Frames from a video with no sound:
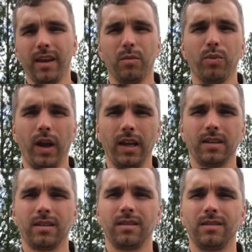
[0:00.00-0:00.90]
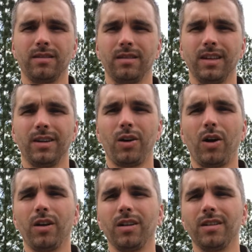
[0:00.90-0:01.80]
embrace,
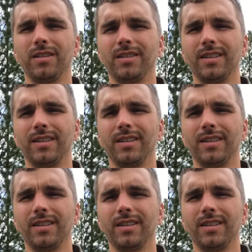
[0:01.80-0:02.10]
all